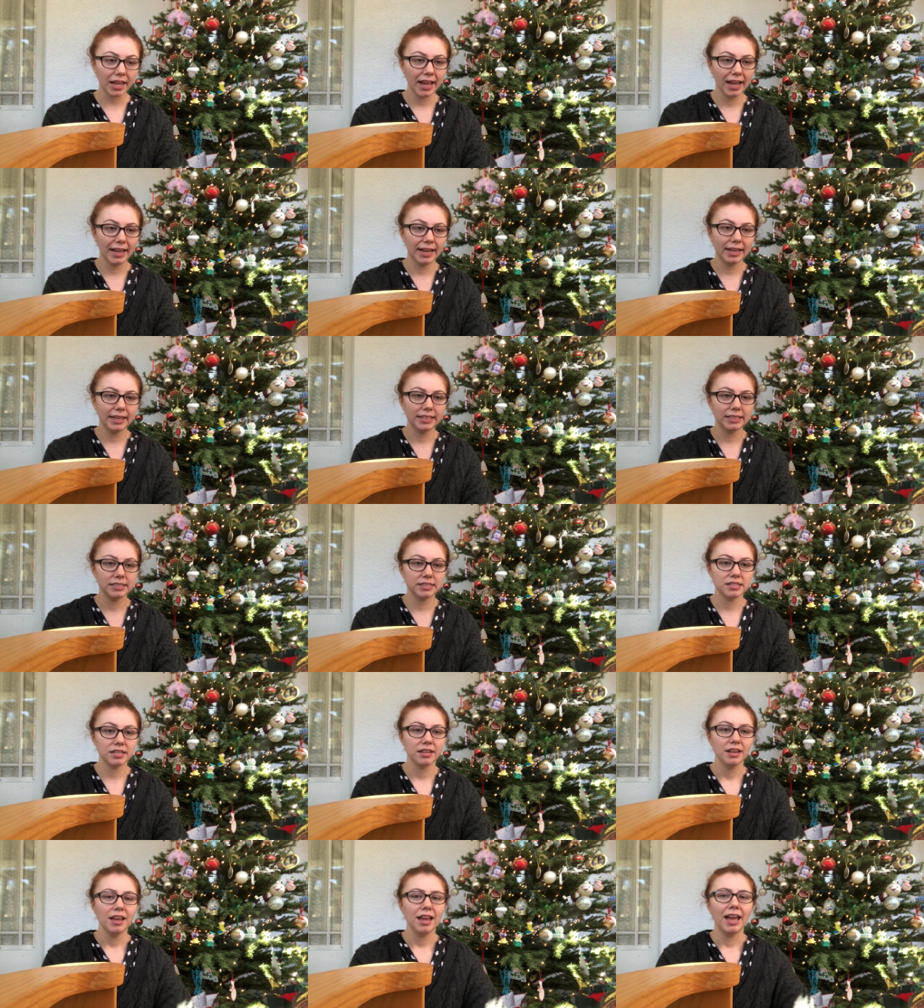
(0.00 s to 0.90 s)

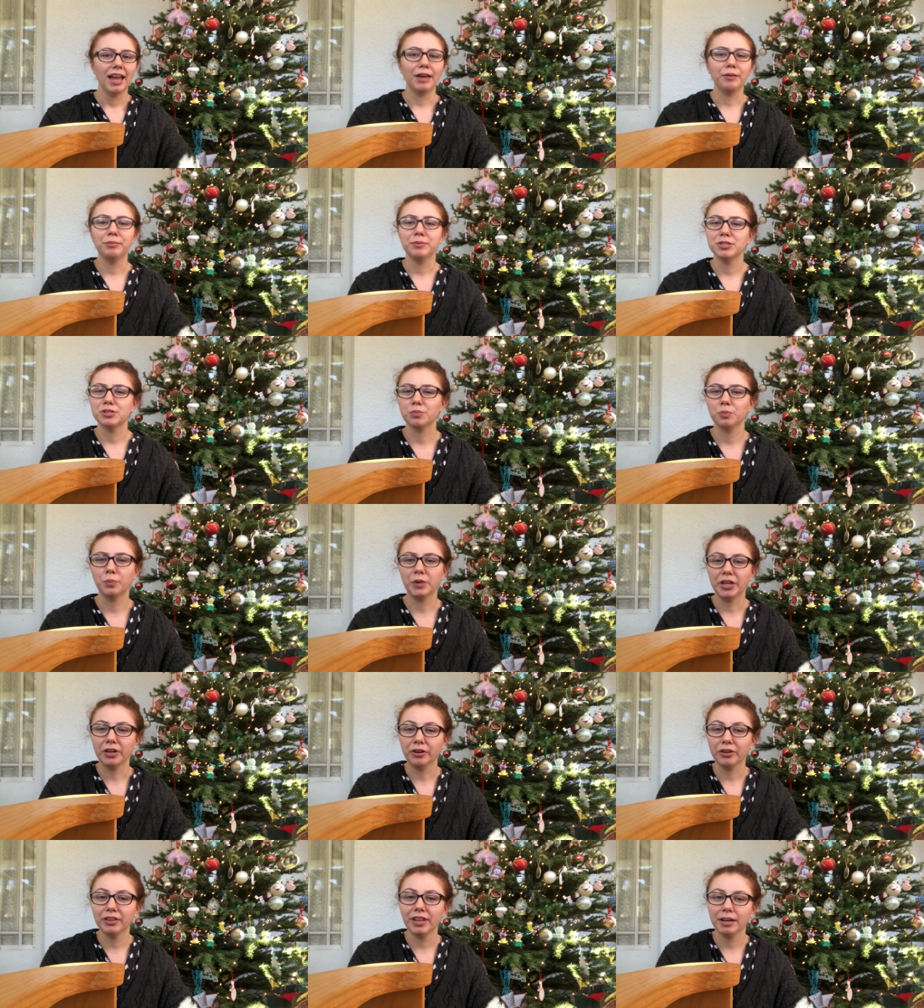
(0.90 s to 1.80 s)
and it was
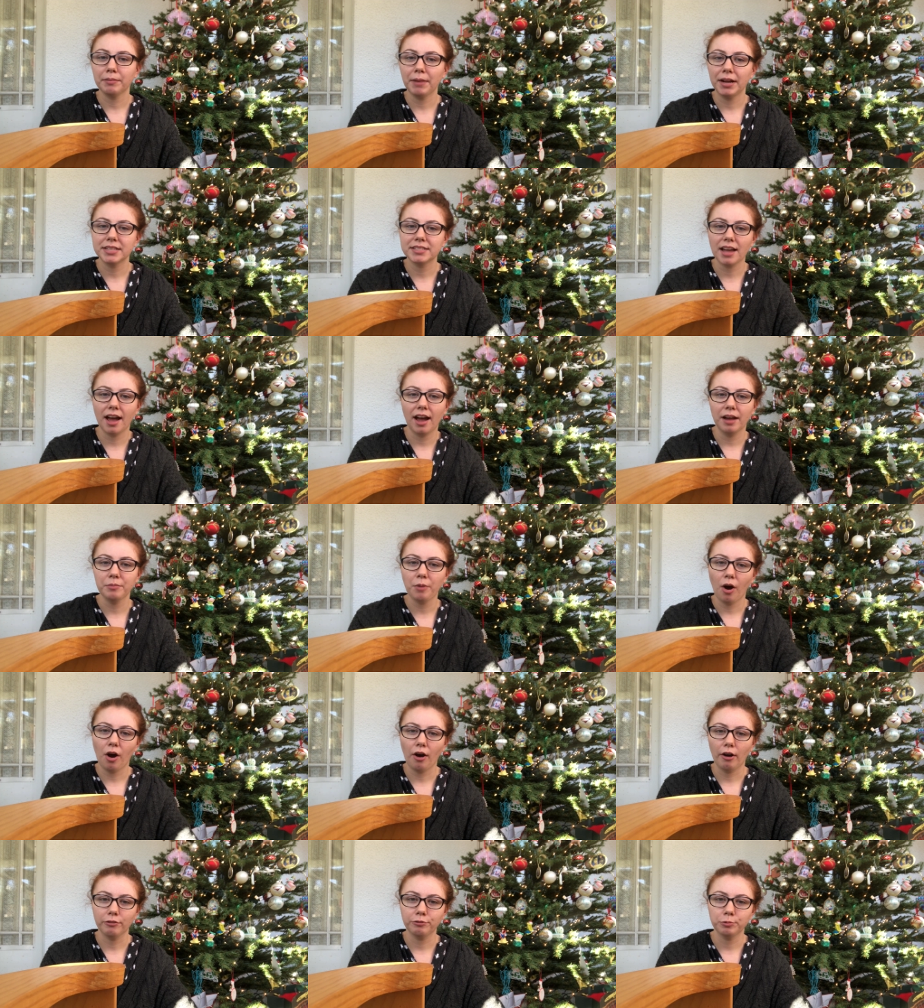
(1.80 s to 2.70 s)
weird. Like my time
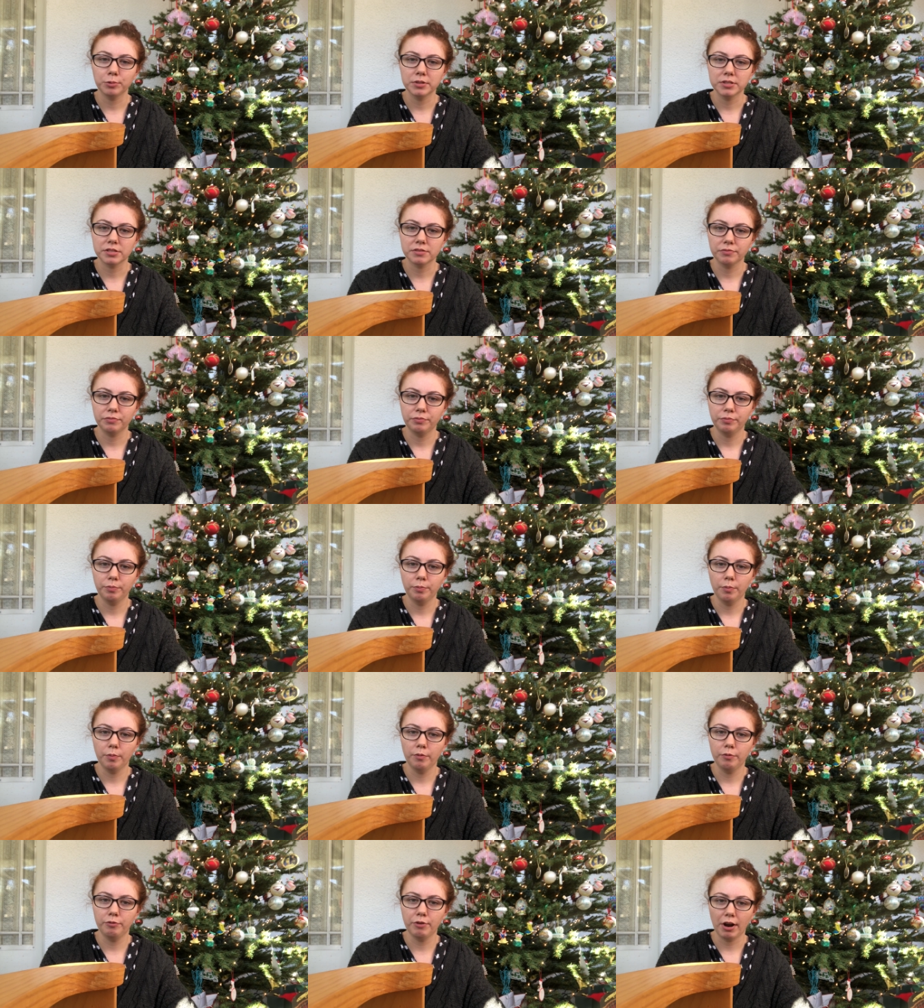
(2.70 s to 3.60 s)
off was
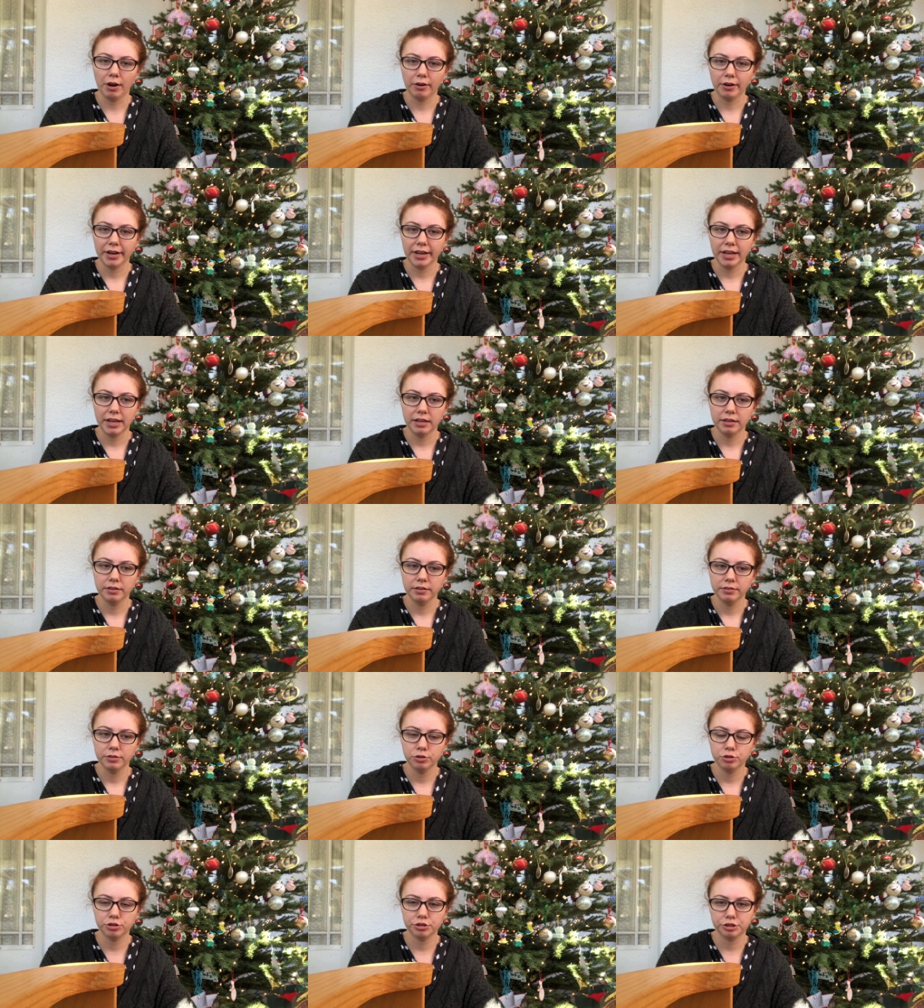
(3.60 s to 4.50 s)
very
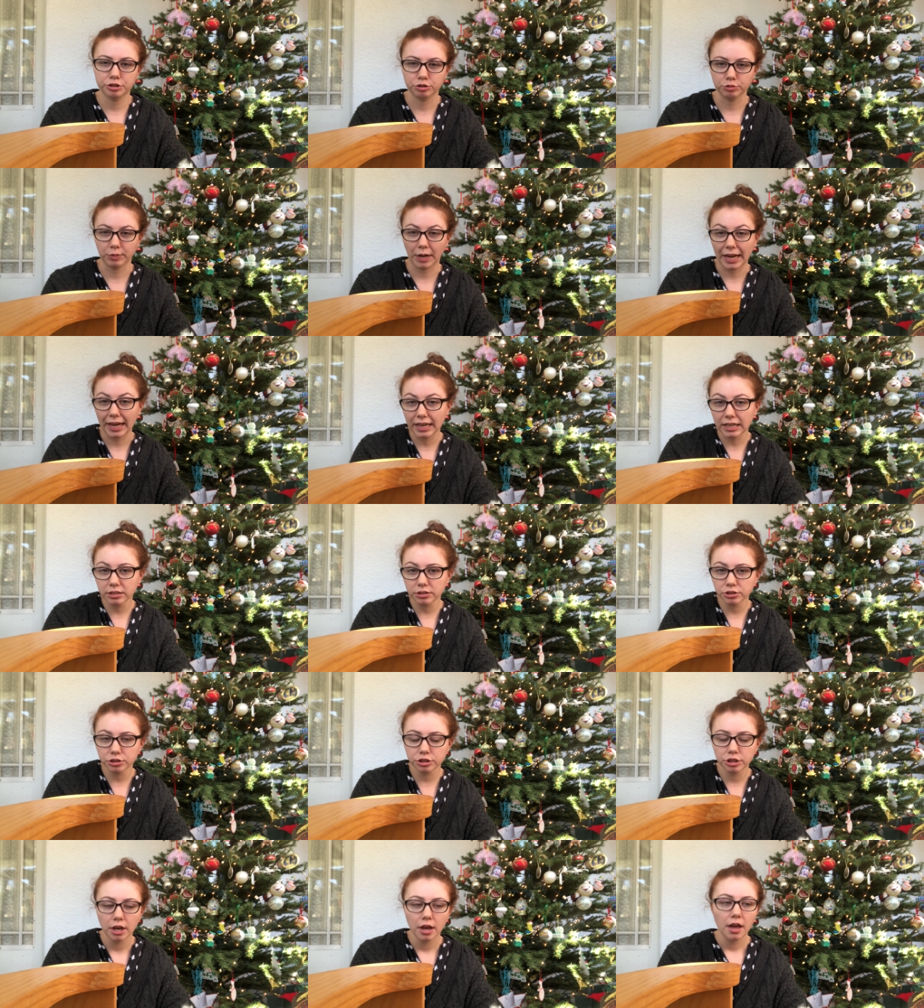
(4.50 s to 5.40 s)

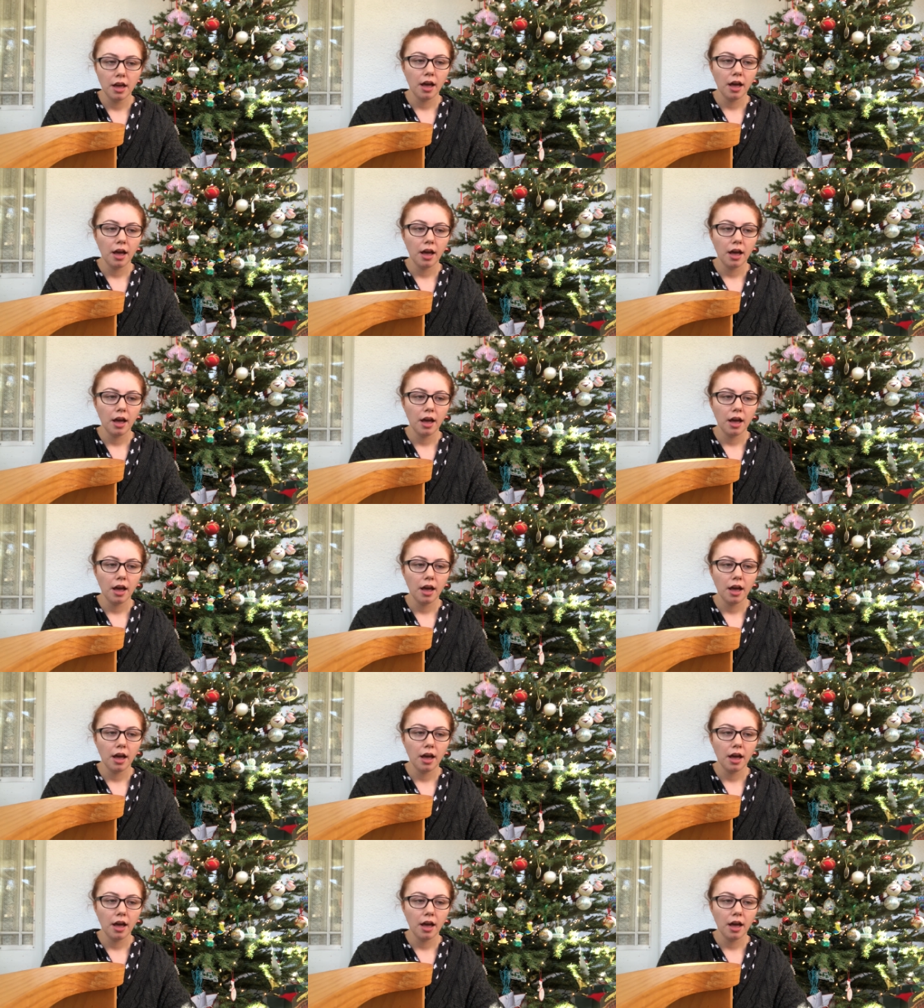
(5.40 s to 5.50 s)
strange.